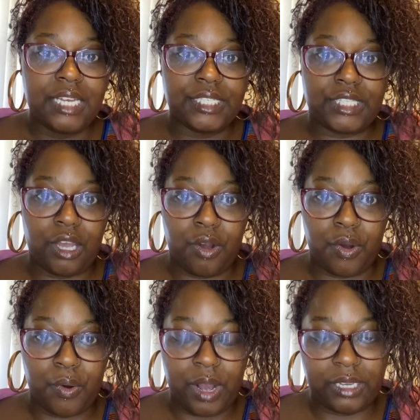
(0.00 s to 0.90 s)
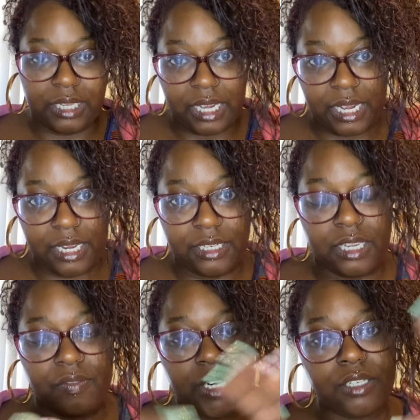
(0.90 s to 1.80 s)
So, again,
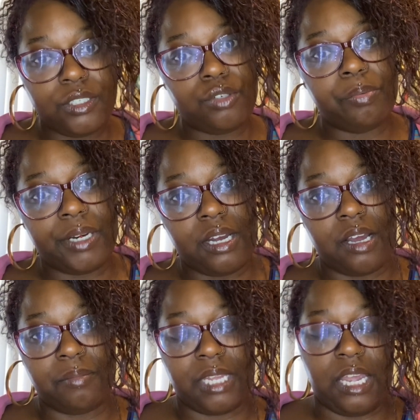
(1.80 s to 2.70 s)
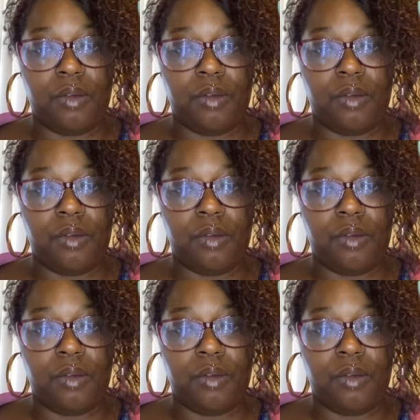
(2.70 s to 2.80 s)
giving a little bit of update,